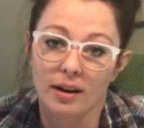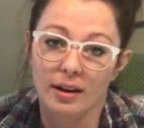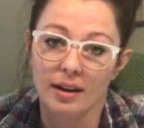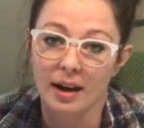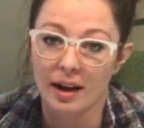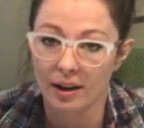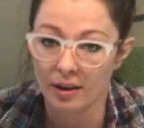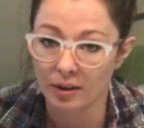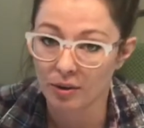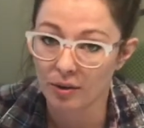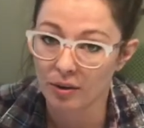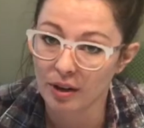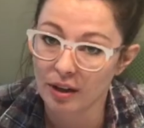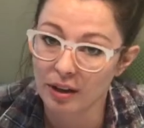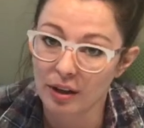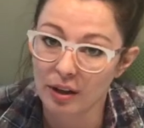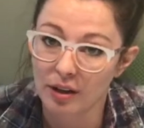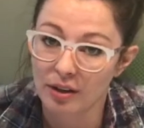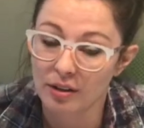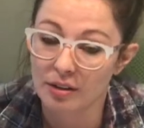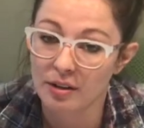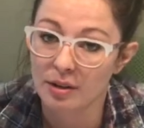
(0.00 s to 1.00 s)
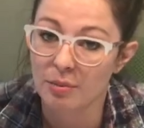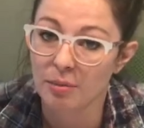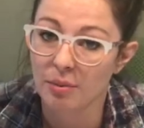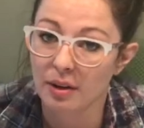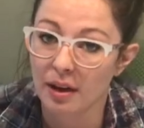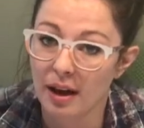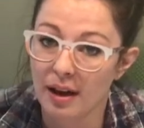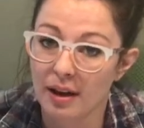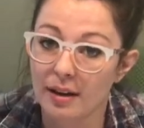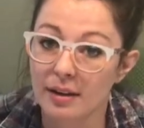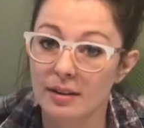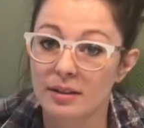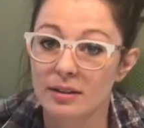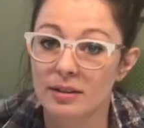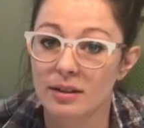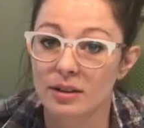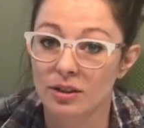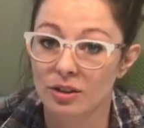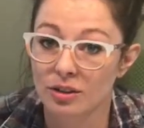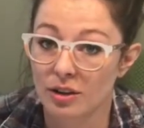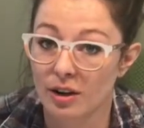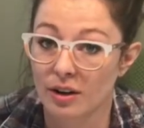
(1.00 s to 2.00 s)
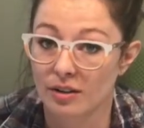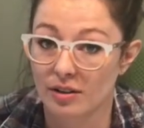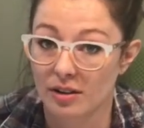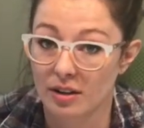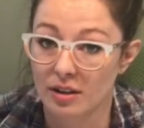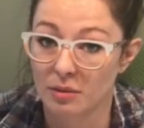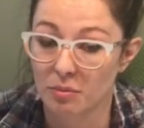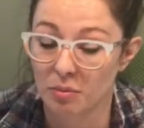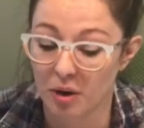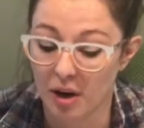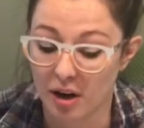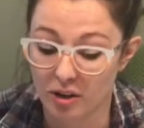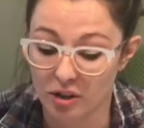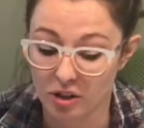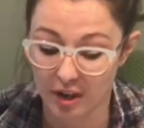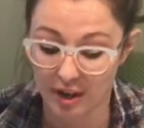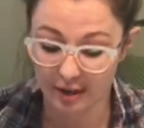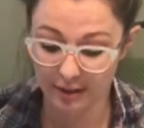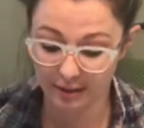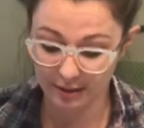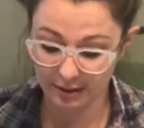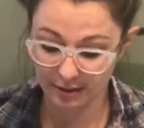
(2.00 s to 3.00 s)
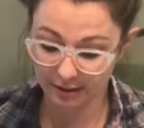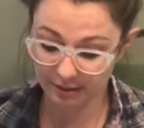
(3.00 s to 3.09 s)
gathering your supplies to start this project.